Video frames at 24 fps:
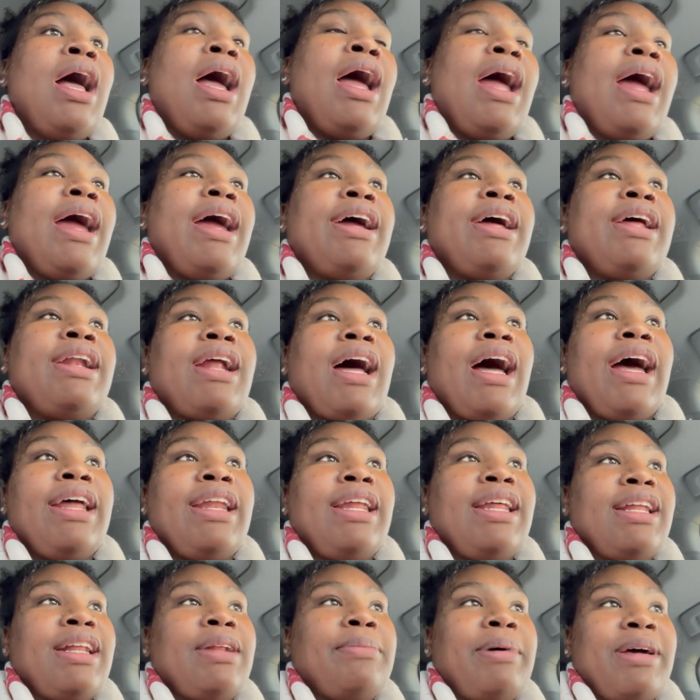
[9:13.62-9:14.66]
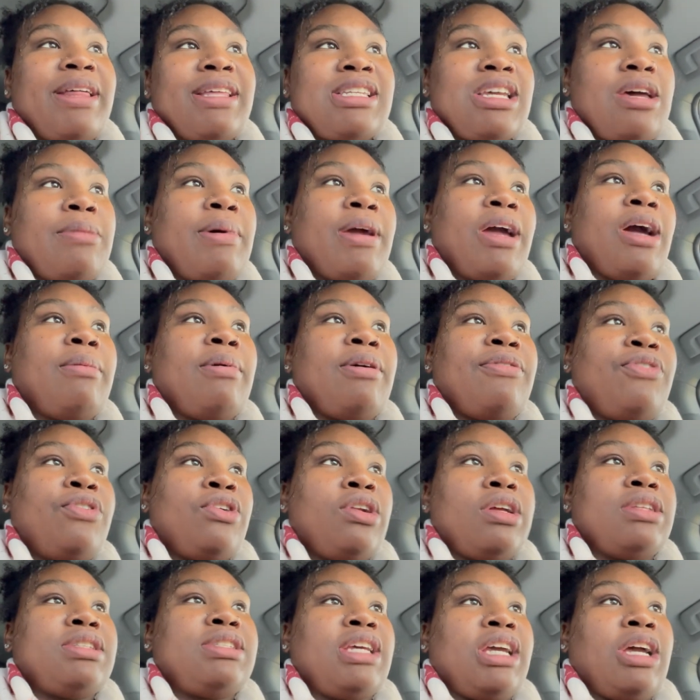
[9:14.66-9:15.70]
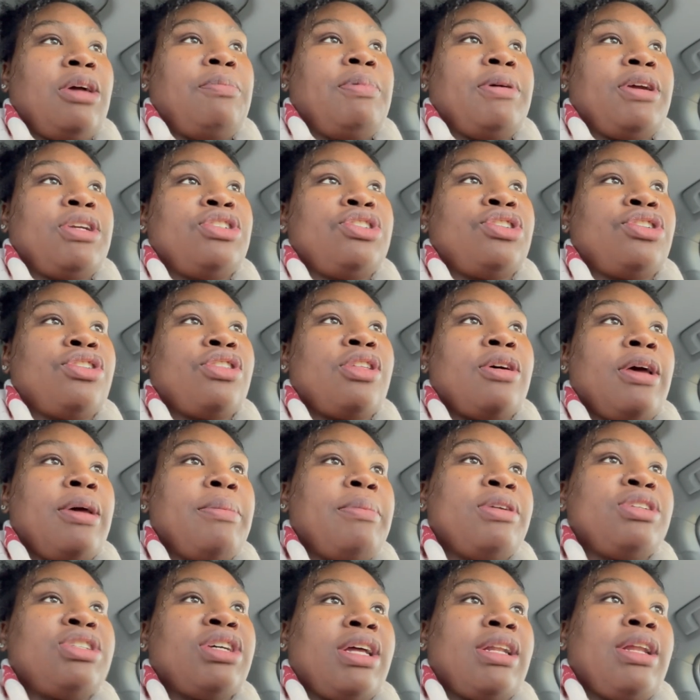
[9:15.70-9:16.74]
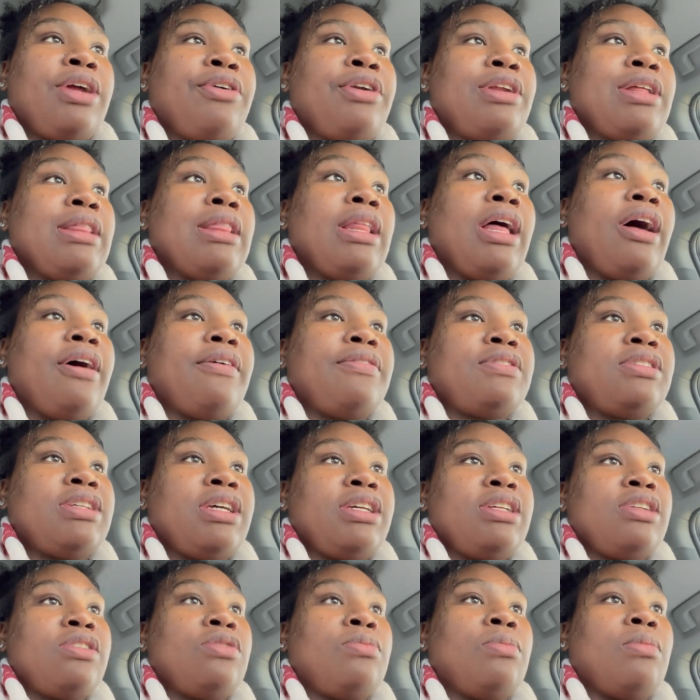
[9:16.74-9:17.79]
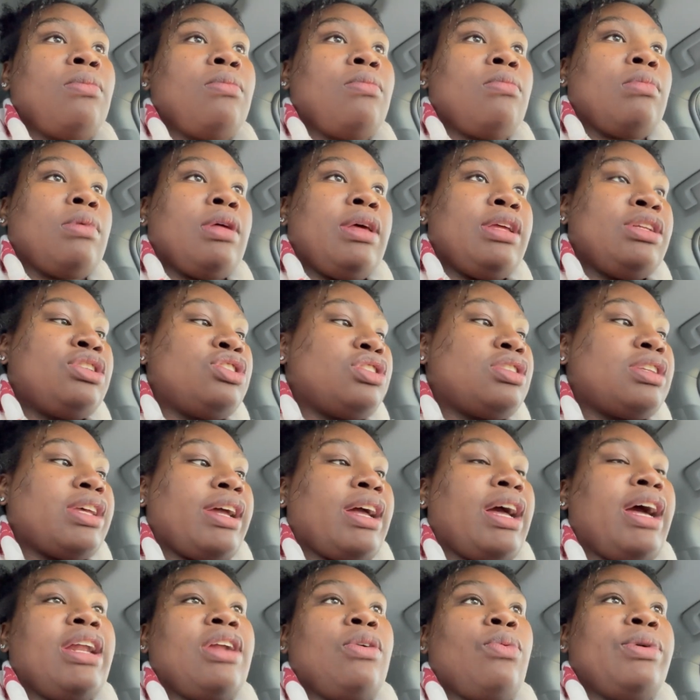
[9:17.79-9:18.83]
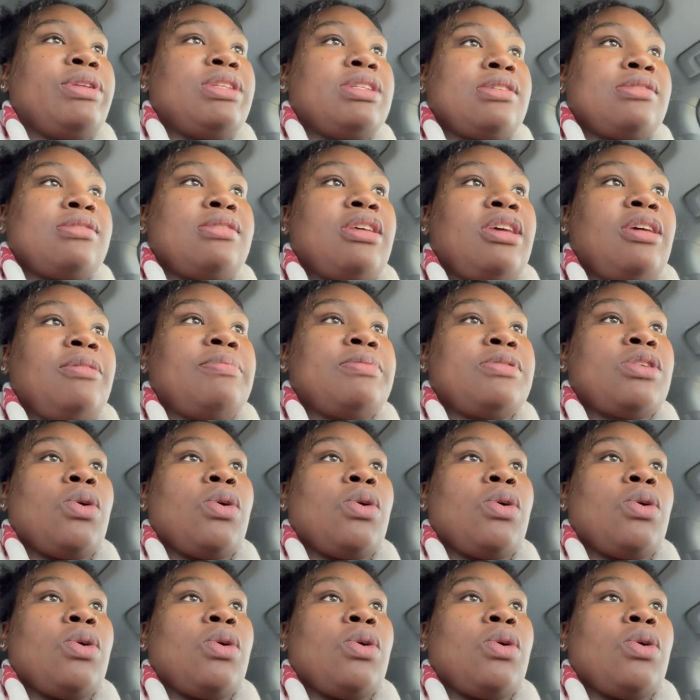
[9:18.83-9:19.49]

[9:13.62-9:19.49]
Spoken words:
And I didn't, by the time I got my phone out to take a picture, the image had already left and it just like kind of went to sleep.